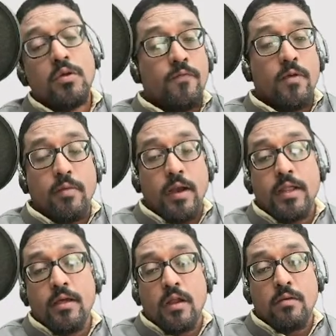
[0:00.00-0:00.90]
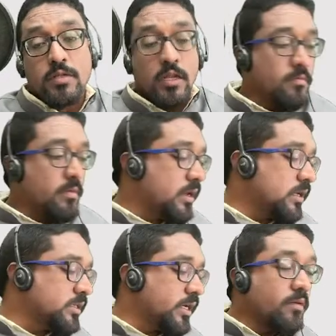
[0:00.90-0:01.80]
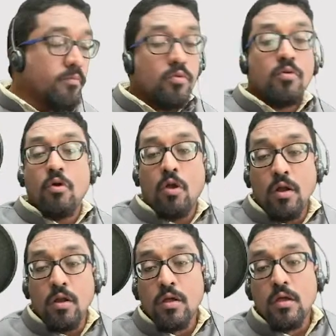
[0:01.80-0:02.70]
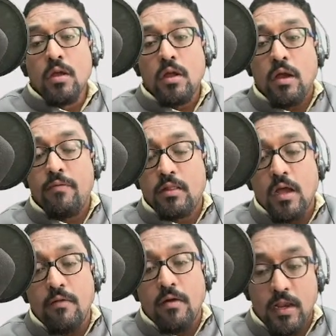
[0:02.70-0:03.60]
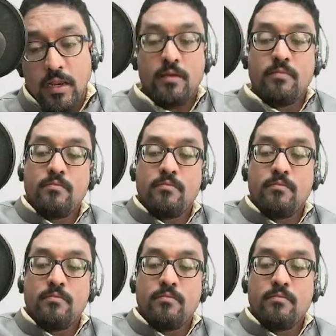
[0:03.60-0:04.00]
from writing Ramcharitmanas in a book called Kavitavali.